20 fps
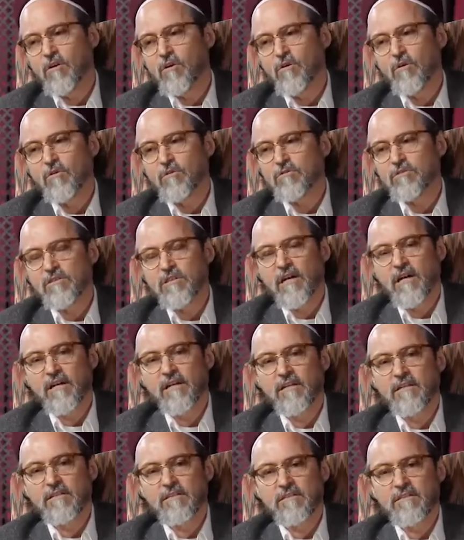a whole
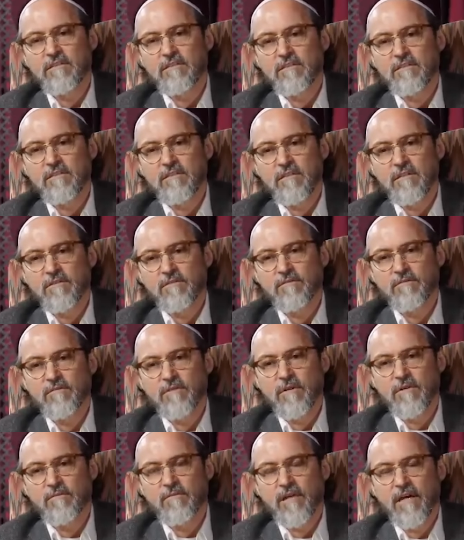science
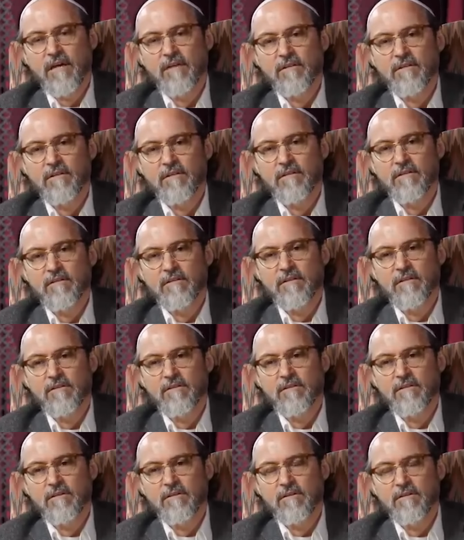of that, that
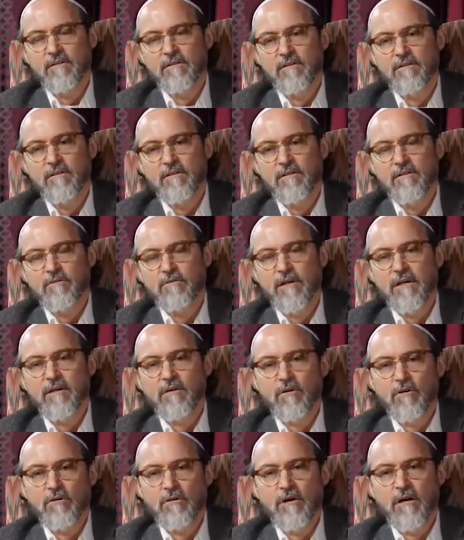the
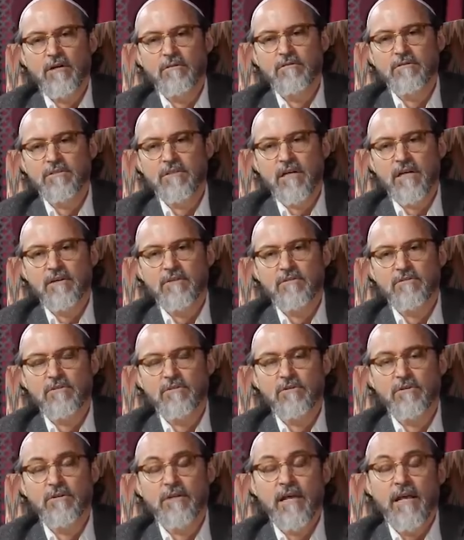great Quran reciters
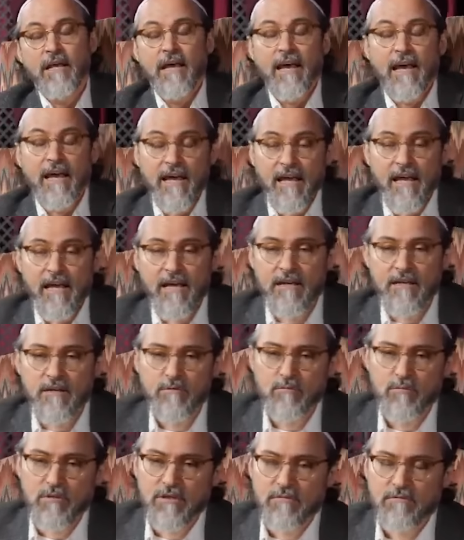learn.
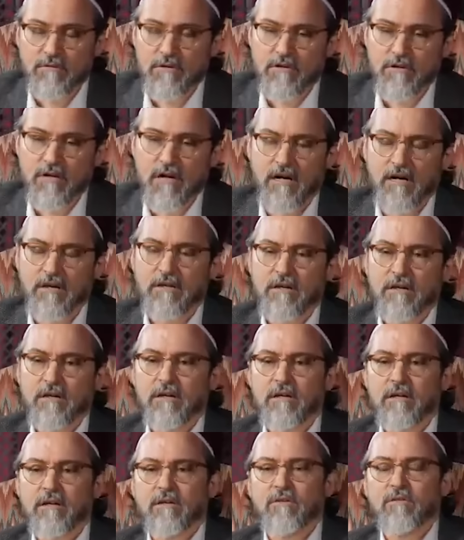And believe it or not,
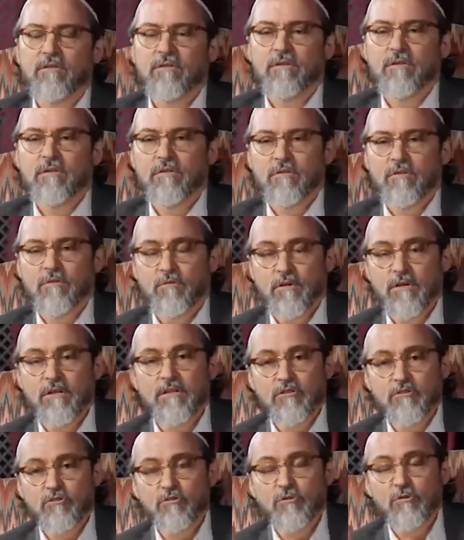the
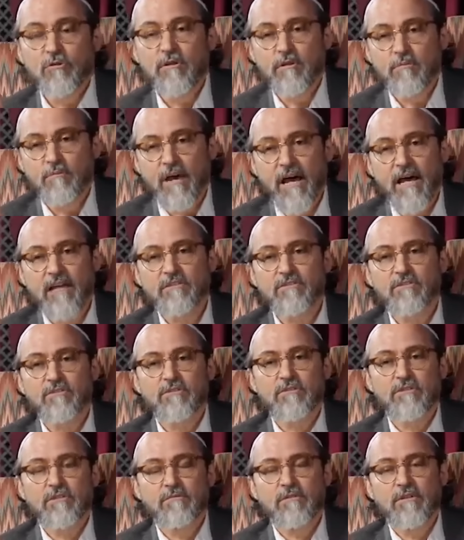really truly
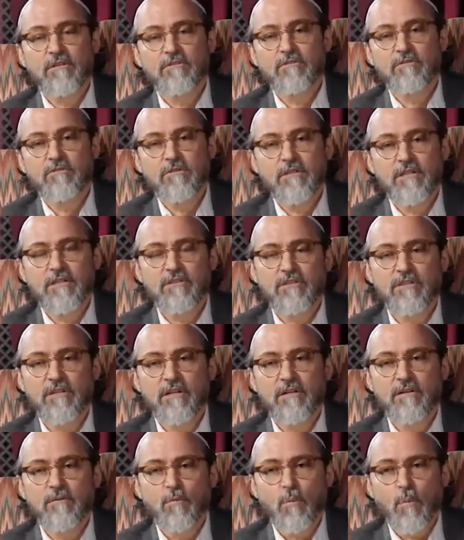masters of this
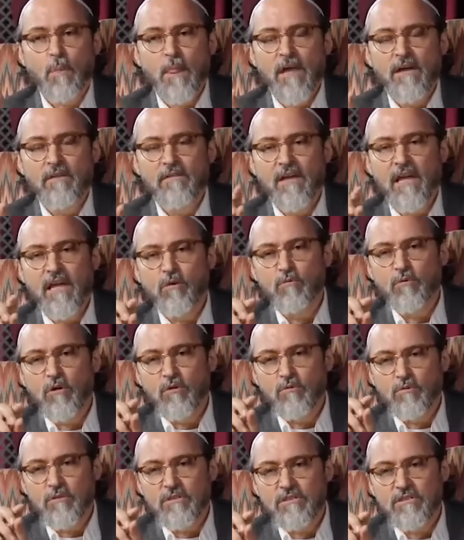tradition, they
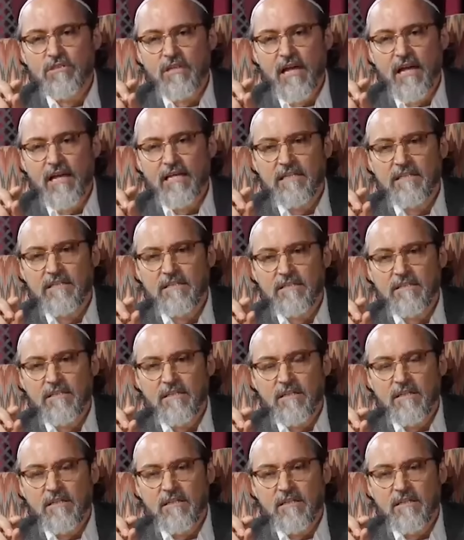will recite